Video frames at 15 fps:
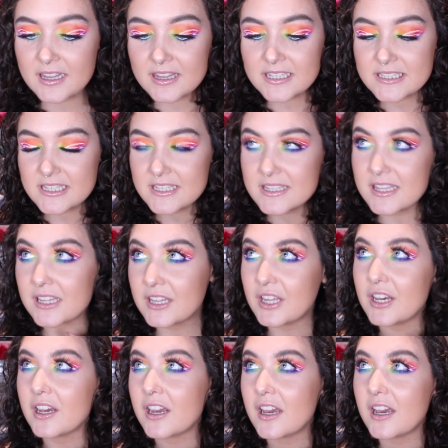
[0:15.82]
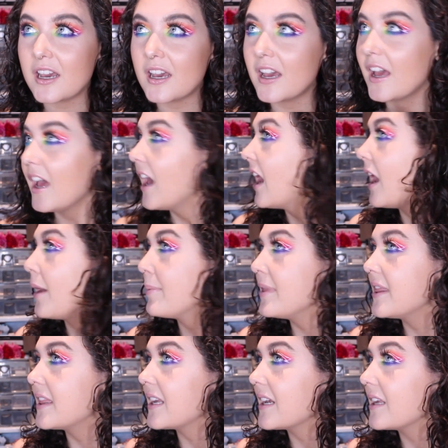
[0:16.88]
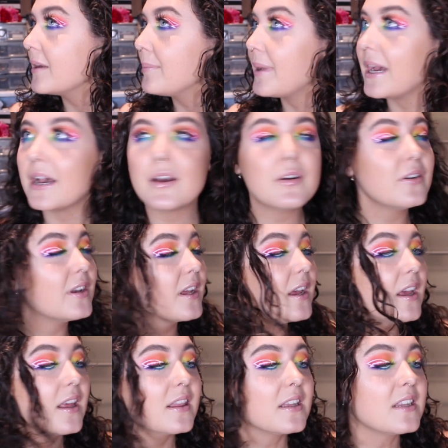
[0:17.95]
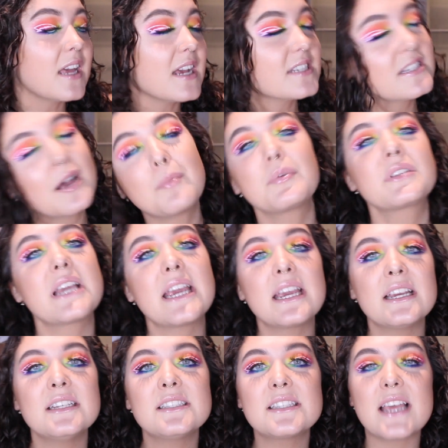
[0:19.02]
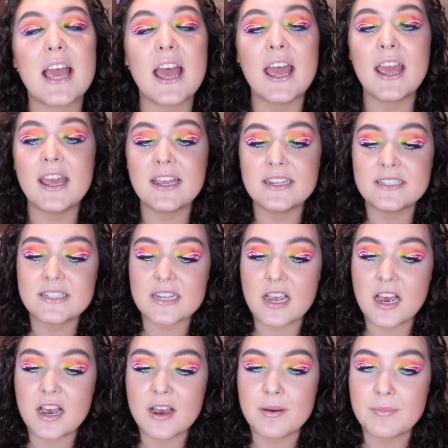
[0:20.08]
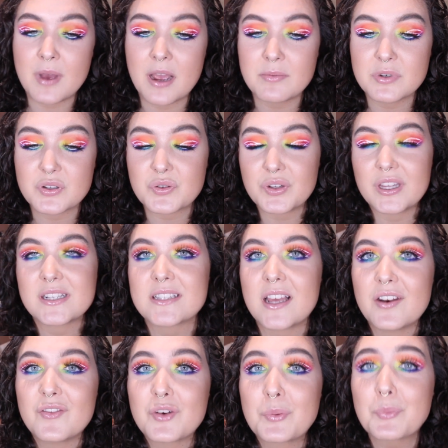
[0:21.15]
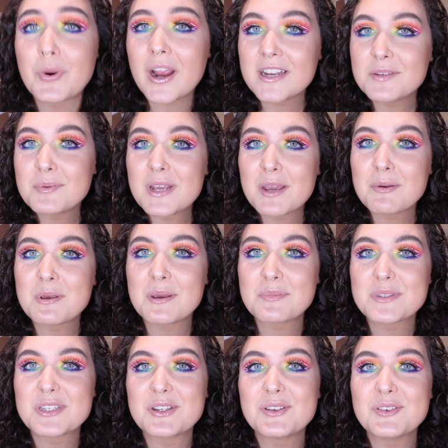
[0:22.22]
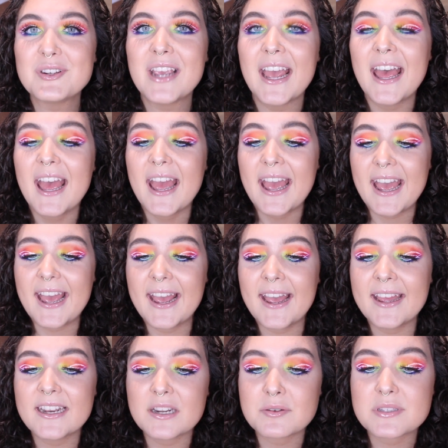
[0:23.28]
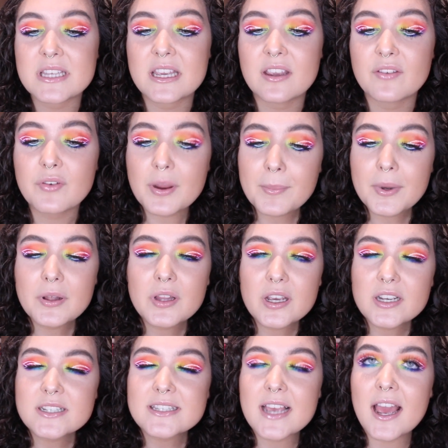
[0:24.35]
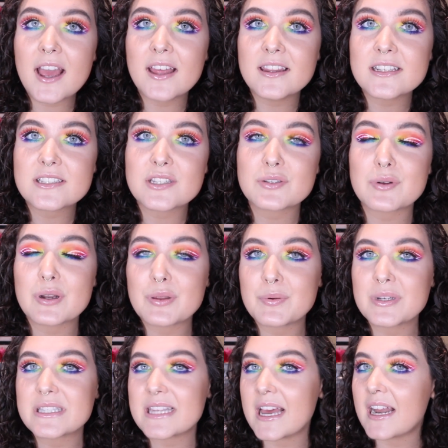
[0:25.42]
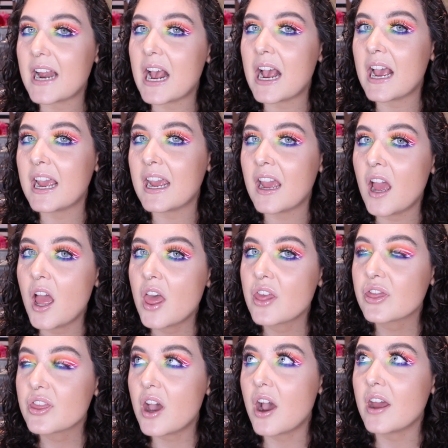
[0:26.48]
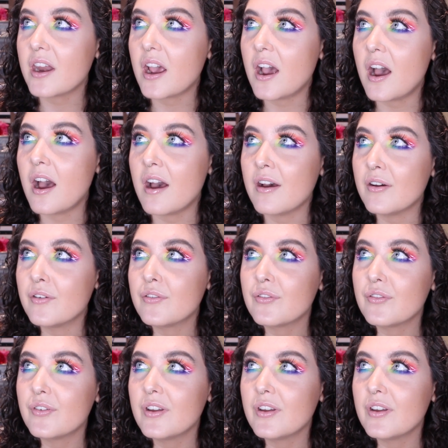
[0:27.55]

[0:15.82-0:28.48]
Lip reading: This is the look I've been thinking about the last couple days, and I'm just really excited for Pride to be coming up soon, and I was thinking of rainbow looks, and this is one of the ones that I thought of.